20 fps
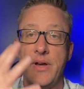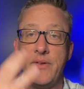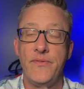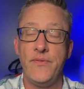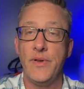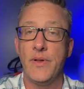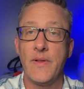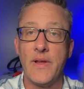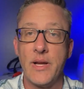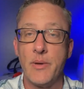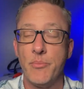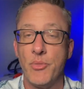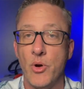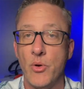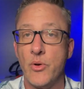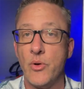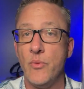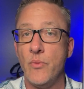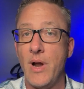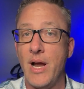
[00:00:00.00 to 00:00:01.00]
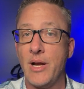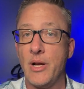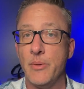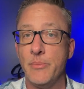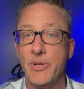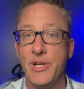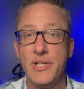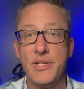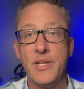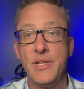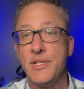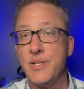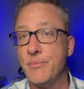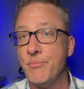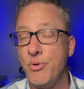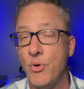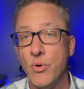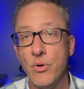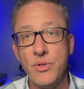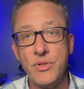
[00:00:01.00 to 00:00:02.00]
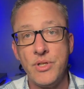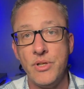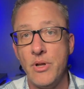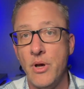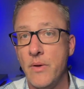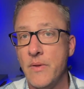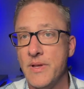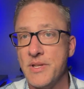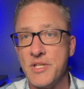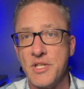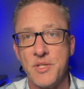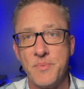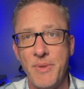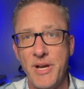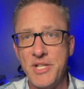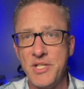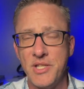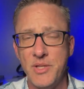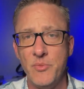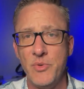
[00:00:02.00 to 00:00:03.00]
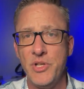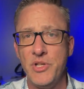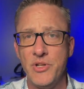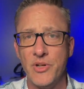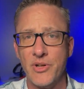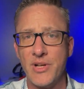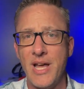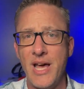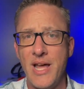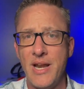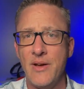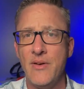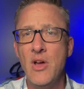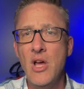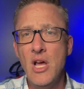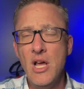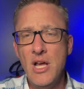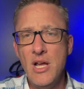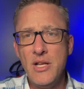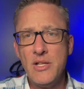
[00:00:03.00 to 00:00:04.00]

I feel like a broken record, but it's important to know this, especially when you're kind of